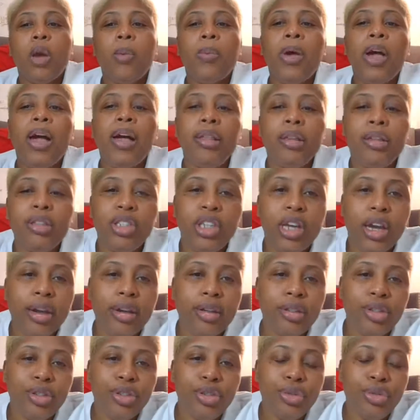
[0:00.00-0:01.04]

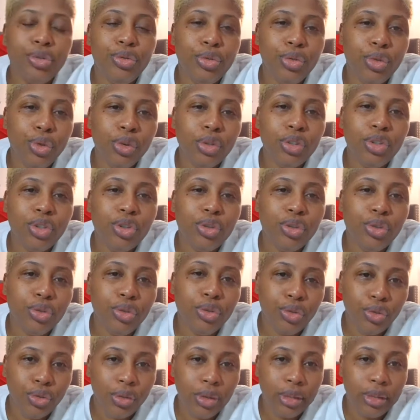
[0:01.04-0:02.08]
Apologize to your
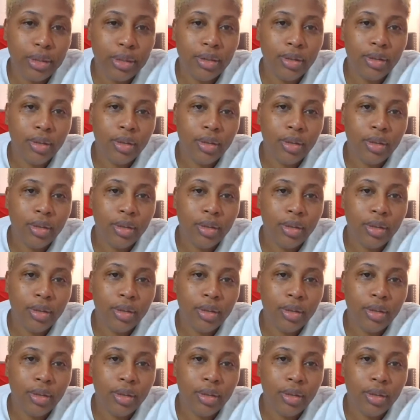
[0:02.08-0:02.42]
children.